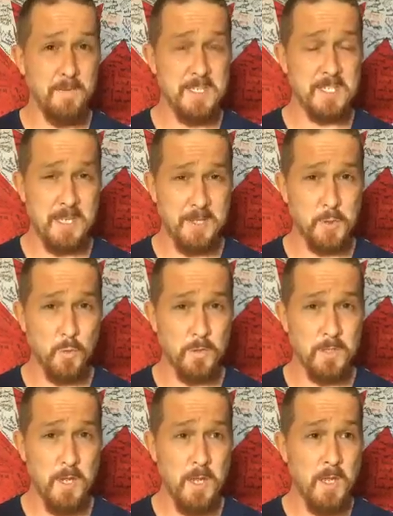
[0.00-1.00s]

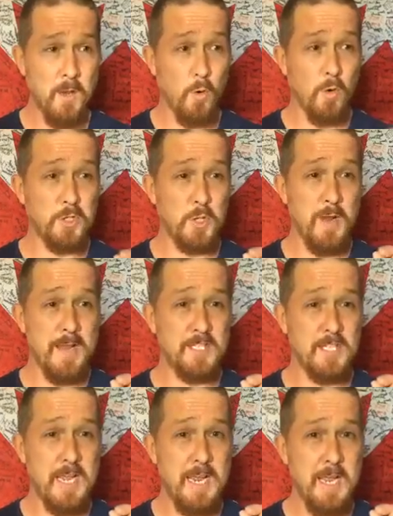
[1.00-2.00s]
scheduled, or should I
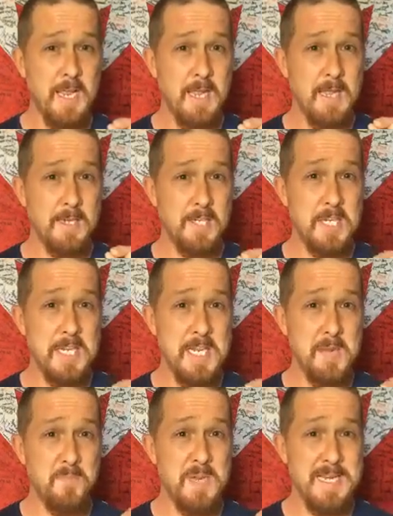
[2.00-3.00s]
say
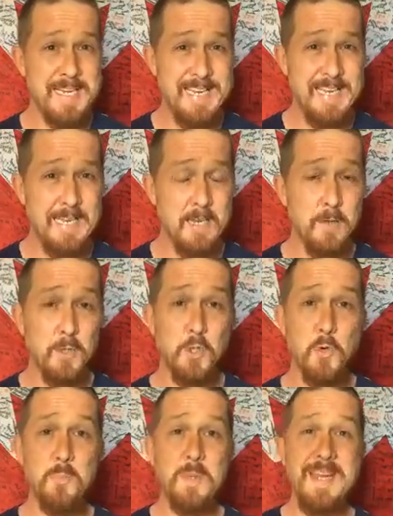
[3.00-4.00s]
TBD,
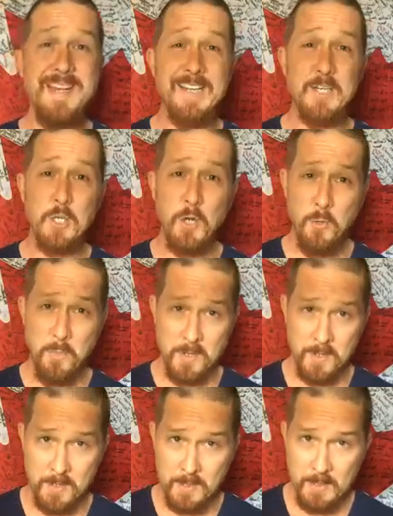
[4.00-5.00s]
to be
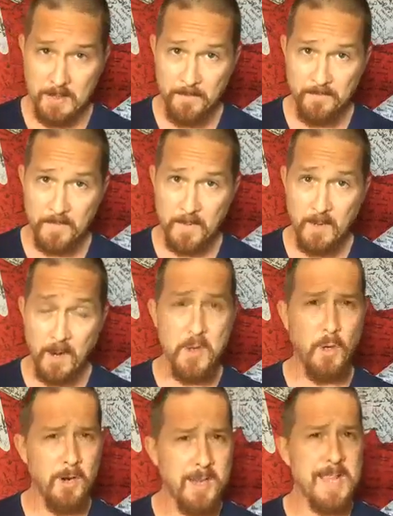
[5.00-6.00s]
determined. Are
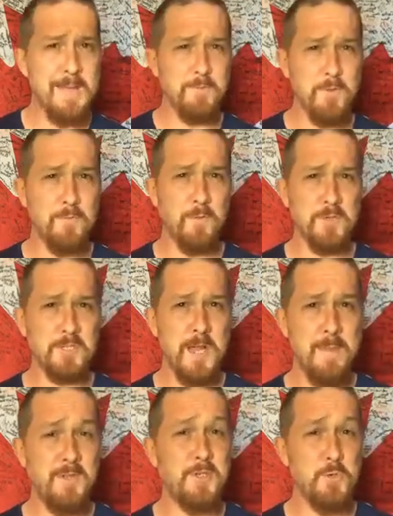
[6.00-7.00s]
you learning that for the first
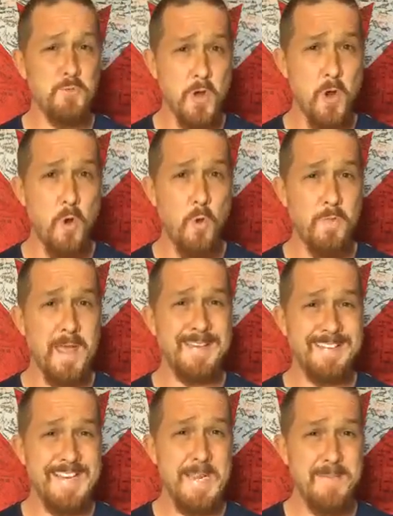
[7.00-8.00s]
time? Did you know
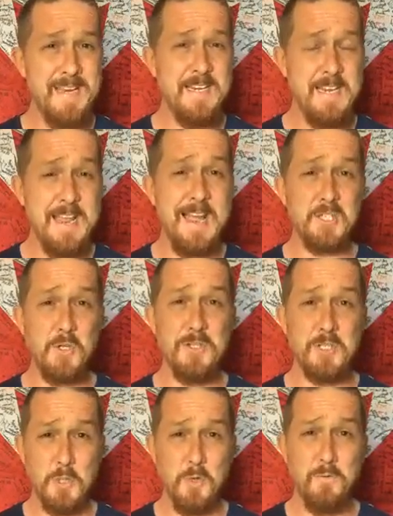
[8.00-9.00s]
that TBD actually
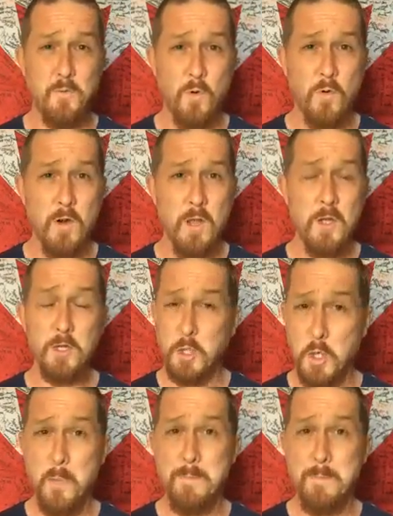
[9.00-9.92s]
stood for to